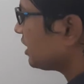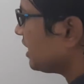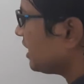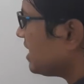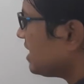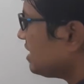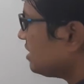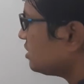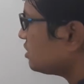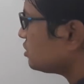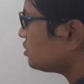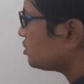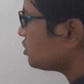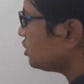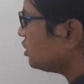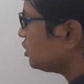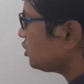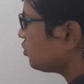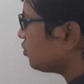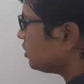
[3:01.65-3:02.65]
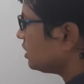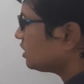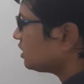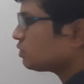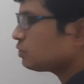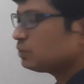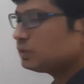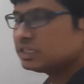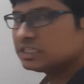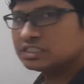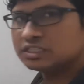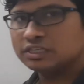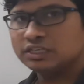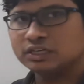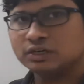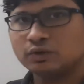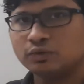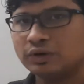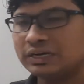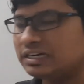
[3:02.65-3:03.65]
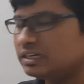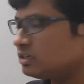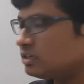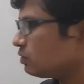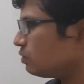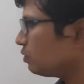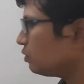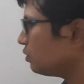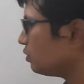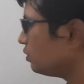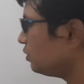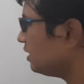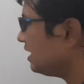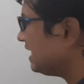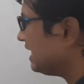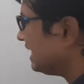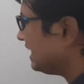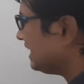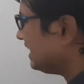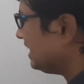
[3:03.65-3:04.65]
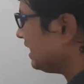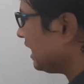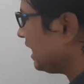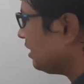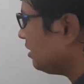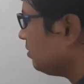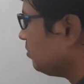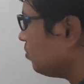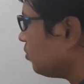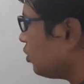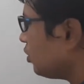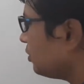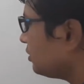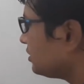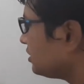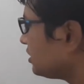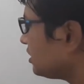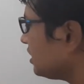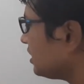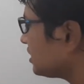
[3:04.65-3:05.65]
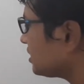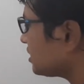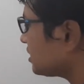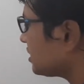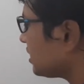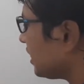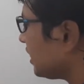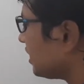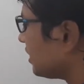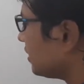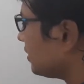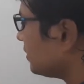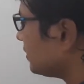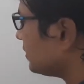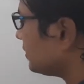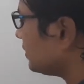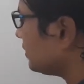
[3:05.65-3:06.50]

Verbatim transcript: k is equal to is equal to n modulus 10,